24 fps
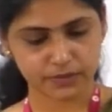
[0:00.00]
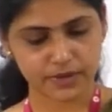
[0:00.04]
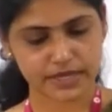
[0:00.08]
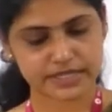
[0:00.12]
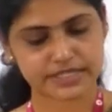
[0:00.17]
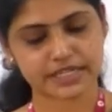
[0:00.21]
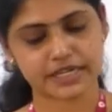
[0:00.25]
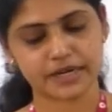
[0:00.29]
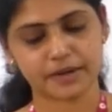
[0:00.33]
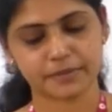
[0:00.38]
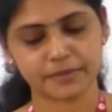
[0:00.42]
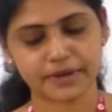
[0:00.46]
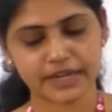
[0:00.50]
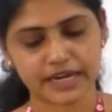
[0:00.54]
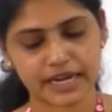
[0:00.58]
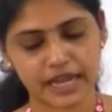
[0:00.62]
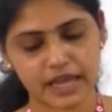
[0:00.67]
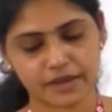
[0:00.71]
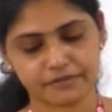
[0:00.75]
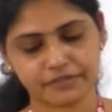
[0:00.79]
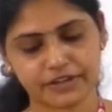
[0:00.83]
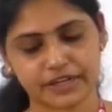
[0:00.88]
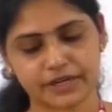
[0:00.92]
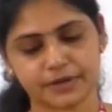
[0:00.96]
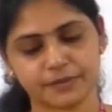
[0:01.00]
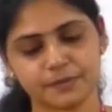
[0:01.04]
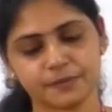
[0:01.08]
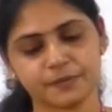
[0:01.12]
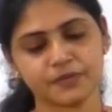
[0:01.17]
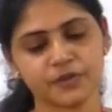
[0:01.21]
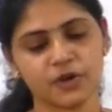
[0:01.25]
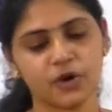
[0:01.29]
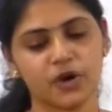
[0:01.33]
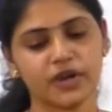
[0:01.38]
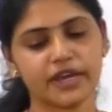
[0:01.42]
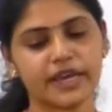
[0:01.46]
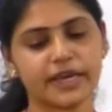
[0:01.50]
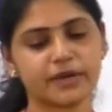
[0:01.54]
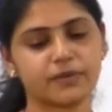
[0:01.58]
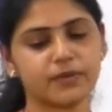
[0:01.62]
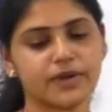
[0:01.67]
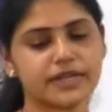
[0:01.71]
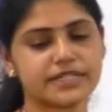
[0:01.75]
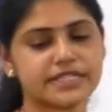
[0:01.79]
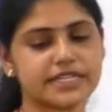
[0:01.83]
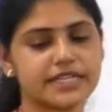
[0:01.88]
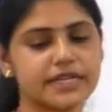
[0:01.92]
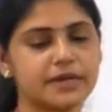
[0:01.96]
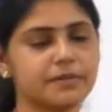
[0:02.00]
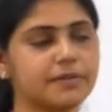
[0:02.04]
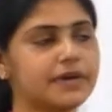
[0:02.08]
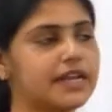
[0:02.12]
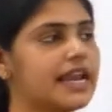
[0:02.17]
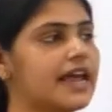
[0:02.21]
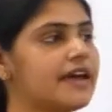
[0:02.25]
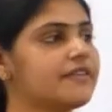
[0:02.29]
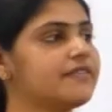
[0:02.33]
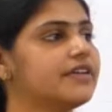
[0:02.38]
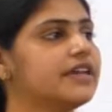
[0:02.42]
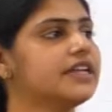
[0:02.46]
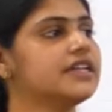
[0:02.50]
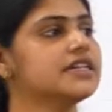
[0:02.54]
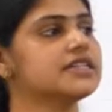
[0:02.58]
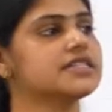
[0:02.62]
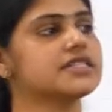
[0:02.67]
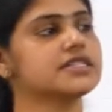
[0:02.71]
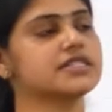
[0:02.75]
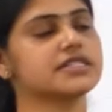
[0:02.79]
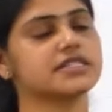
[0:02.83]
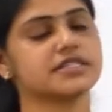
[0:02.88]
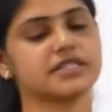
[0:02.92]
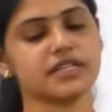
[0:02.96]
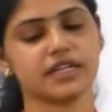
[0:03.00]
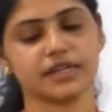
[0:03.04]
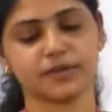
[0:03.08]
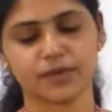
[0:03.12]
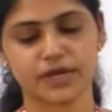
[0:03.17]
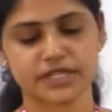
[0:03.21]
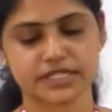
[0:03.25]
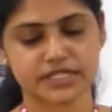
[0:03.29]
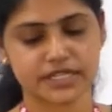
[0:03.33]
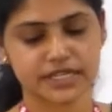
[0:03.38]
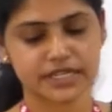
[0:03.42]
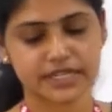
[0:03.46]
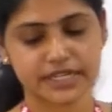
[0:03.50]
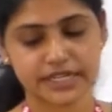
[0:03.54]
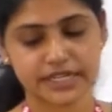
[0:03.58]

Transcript: question number 11. Okay, question number 11 is a question